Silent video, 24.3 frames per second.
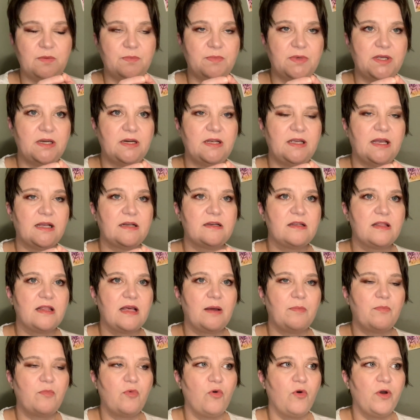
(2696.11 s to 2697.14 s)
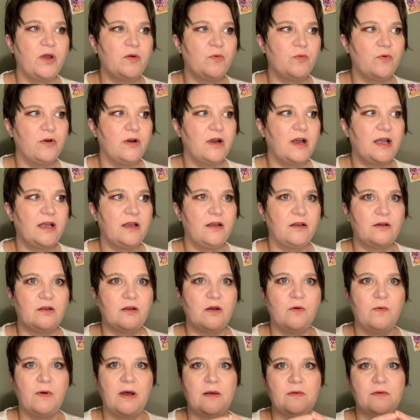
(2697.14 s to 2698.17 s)
be to get to that point where I could
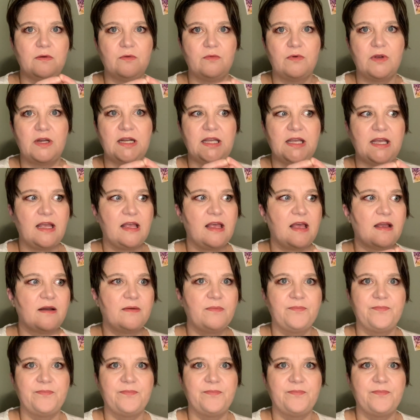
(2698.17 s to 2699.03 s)
go out running again.